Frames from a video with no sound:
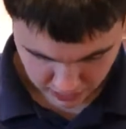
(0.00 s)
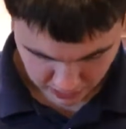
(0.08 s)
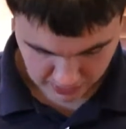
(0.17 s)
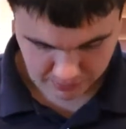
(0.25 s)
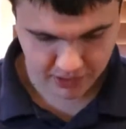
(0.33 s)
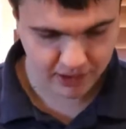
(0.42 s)

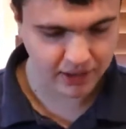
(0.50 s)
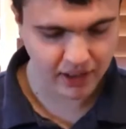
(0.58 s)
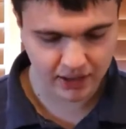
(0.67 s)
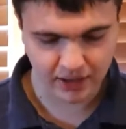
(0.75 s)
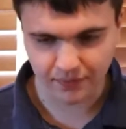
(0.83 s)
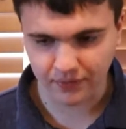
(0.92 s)
gonna
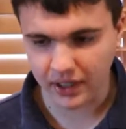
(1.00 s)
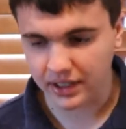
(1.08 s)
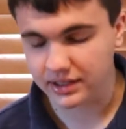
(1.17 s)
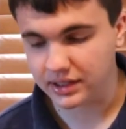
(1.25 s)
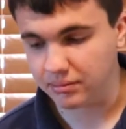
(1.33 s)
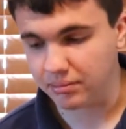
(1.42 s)
get the
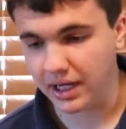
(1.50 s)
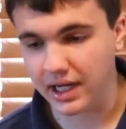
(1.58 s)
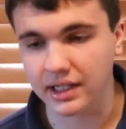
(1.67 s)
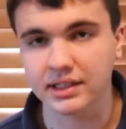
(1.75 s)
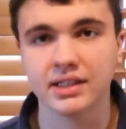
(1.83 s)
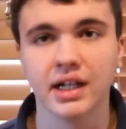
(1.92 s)
frosting
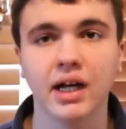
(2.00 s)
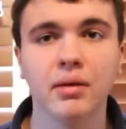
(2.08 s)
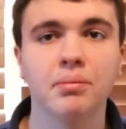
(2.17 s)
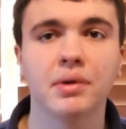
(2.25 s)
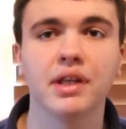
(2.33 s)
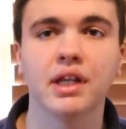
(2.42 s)
bag set
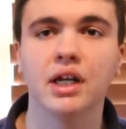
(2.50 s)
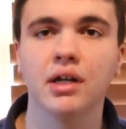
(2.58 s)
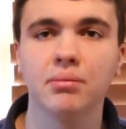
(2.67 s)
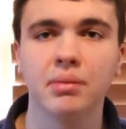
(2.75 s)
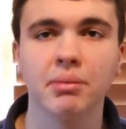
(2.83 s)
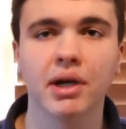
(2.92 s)
up and then
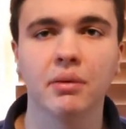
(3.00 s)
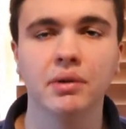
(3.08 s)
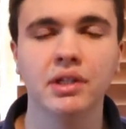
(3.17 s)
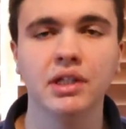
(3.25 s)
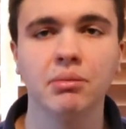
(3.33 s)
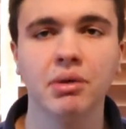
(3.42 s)
I'll be back
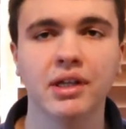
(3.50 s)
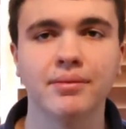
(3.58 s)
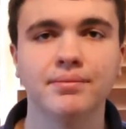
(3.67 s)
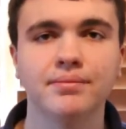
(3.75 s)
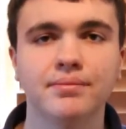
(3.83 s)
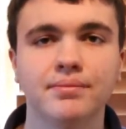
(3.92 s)
with you in a
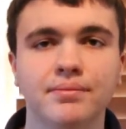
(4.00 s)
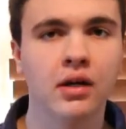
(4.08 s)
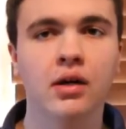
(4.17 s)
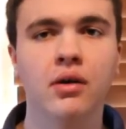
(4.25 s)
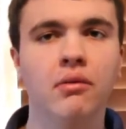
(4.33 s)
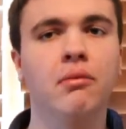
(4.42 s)
bit.
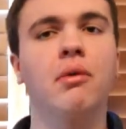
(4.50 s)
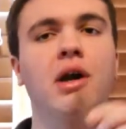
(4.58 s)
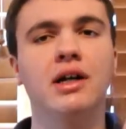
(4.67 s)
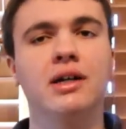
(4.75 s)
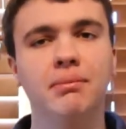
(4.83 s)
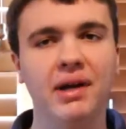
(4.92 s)

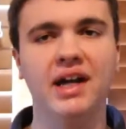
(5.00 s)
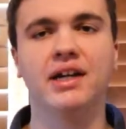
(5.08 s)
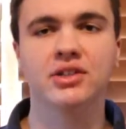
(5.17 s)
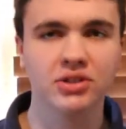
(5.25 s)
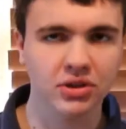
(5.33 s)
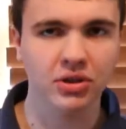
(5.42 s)
Welcome
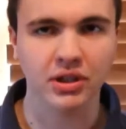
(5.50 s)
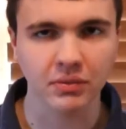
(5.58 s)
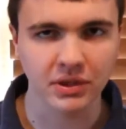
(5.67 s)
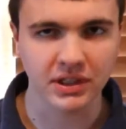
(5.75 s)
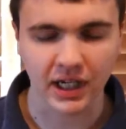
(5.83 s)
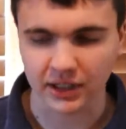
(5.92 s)
back to Cooking
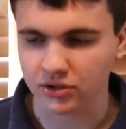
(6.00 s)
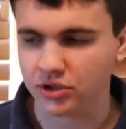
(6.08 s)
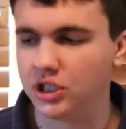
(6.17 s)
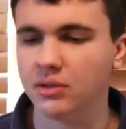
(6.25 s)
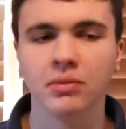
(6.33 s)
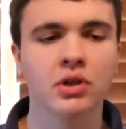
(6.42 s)
with Dr.
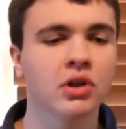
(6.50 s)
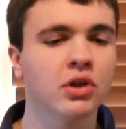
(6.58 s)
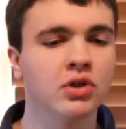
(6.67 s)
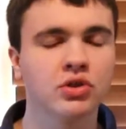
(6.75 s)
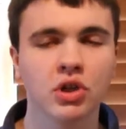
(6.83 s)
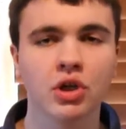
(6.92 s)
Sheep.
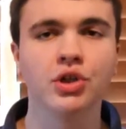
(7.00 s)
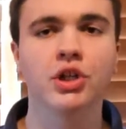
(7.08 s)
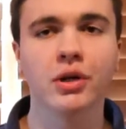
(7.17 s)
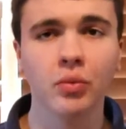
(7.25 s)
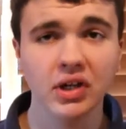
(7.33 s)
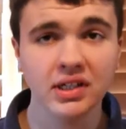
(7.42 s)
So you're
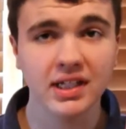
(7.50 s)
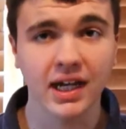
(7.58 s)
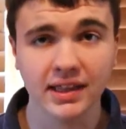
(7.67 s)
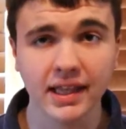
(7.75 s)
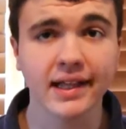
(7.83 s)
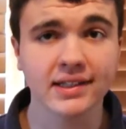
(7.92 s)
gonna want to
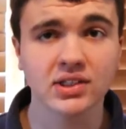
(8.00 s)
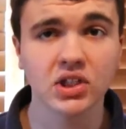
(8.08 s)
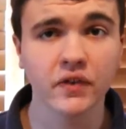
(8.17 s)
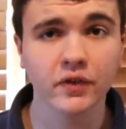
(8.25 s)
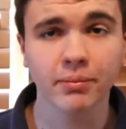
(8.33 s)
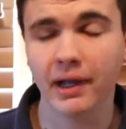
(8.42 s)
take that
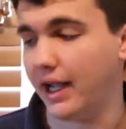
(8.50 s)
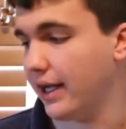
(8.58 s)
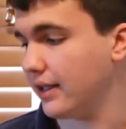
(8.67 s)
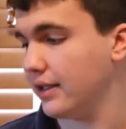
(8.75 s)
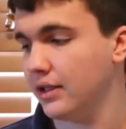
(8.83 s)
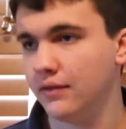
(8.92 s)
silver
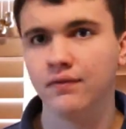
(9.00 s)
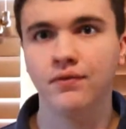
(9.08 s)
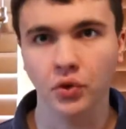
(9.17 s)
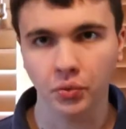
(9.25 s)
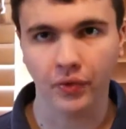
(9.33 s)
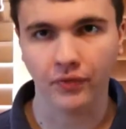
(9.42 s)
bag
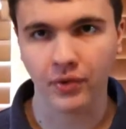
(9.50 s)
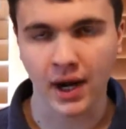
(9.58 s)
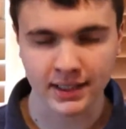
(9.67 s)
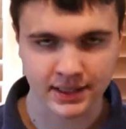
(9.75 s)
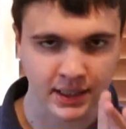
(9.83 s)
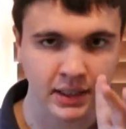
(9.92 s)
filled with
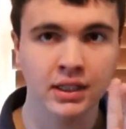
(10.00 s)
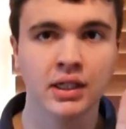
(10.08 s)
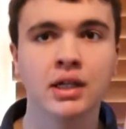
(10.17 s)
frosting,